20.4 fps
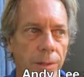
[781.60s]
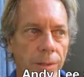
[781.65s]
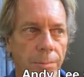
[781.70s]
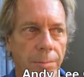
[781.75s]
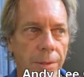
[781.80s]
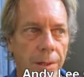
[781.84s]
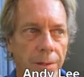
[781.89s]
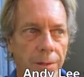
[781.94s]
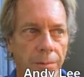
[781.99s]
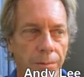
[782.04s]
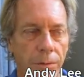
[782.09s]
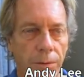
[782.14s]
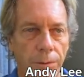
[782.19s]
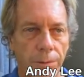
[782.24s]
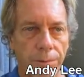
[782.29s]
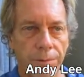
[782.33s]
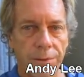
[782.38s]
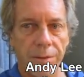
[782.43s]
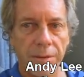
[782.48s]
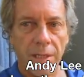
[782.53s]
of the
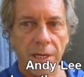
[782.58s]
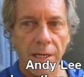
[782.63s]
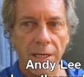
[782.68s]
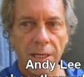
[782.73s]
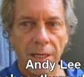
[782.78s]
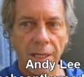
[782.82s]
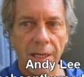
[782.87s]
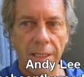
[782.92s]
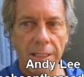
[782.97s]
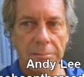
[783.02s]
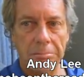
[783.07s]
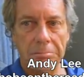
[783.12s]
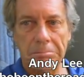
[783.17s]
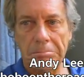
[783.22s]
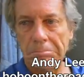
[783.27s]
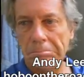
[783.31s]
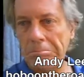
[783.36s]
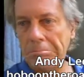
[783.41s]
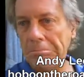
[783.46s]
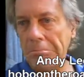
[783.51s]
bedrooms, kind of like,
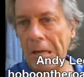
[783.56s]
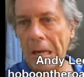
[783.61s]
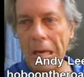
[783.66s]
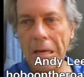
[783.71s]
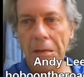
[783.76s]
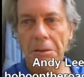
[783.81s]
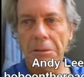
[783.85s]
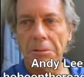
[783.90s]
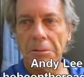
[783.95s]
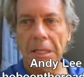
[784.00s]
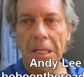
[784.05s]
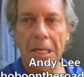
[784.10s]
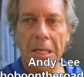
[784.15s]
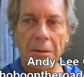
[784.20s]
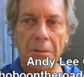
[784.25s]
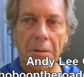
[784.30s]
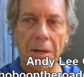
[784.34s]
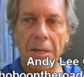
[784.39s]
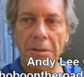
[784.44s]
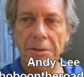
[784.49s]
I don't know,
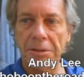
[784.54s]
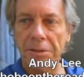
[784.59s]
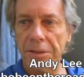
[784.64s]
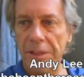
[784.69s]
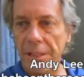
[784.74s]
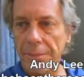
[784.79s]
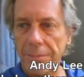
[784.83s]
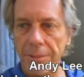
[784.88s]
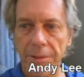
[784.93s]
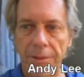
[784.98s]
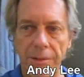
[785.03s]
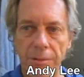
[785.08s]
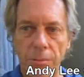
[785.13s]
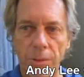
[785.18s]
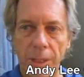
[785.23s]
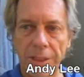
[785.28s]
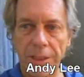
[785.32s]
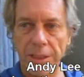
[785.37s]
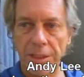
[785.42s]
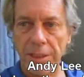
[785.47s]
laying around, sleeping or
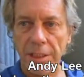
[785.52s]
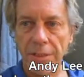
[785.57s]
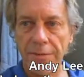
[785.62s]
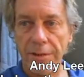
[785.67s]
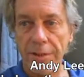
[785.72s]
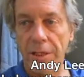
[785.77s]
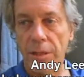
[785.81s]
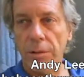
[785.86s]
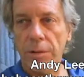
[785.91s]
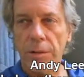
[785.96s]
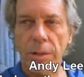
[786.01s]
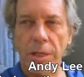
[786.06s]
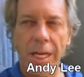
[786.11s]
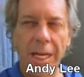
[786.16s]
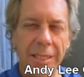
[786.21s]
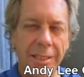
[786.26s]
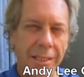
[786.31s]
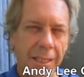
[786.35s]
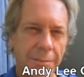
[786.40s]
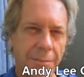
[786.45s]
watching TV. A
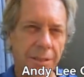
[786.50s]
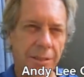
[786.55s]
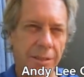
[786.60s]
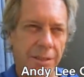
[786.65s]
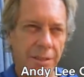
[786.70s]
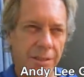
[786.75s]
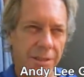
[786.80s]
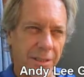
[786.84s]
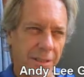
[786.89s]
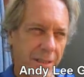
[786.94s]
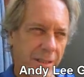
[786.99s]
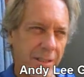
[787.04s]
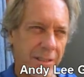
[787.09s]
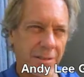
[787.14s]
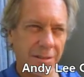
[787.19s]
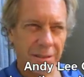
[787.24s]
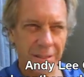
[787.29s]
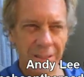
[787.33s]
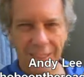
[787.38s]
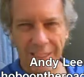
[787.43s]
lot of times the
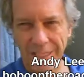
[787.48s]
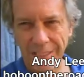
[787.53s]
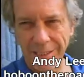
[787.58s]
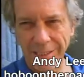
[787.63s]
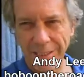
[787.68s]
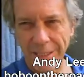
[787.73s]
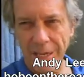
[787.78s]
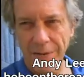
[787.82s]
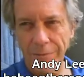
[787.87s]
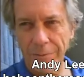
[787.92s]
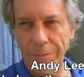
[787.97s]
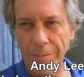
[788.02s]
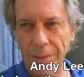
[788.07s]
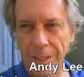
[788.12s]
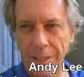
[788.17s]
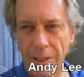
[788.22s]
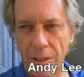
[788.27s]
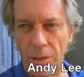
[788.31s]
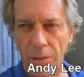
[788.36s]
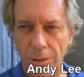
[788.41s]
cleaning staff will
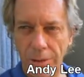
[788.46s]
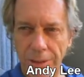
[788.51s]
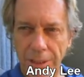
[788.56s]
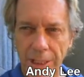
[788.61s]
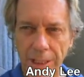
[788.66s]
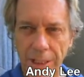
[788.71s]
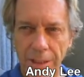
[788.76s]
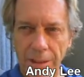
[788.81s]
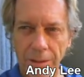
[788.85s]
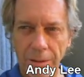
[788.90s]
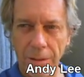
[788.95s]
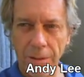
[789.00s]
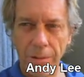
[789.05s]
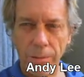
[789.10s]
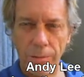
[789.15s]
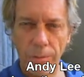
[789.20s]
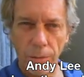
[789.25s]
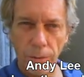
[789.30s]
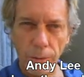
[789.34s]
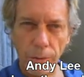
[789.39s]
be in a hotel
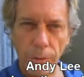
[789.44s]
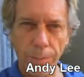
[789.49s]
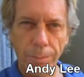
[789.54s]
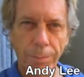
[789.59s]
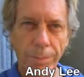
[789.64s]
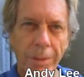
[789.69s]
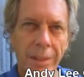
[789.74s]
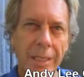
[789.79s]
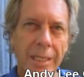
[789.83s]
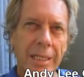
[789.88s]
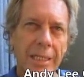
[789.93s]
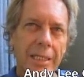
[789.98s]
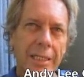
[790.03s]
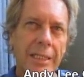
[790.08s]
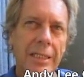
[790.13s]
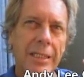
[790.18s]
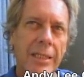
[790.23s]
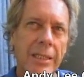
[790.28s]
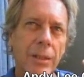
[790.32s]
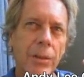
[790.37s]
room
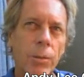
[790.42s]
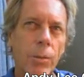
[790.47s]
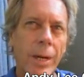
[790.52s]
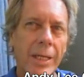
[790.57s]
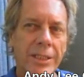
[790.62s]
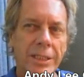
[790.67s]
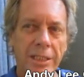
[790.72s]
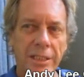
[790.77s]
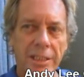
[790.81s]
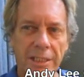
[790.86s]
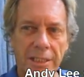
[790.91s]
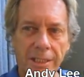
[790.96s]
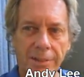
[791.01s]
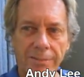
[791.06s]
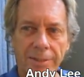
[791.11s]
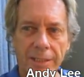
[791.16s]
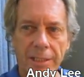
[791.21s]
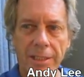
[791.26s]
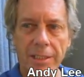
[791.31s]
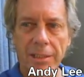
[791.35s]
watching
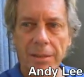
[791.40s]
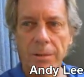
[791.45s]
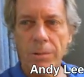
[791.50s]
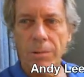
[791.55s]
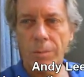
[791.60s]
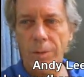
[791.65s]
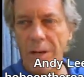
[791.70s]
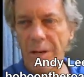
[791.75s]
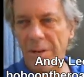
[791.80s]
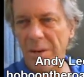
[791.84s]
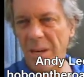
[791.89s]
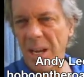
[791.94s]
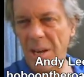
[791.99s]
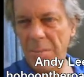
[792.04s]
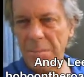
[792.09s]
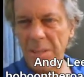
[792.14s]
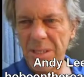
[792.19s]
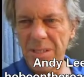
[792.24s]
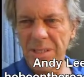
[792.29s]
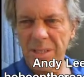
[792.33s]
TV while they're
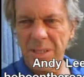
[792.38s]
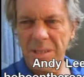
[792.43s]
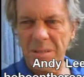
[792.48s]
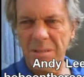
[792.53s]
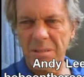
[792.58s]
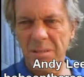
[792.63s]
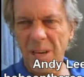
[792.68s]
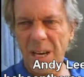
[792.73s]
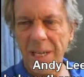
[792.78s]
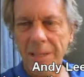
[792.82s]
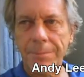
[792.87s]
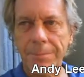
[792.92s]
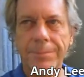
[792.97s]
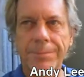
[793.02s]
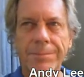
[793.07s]
not busy, right?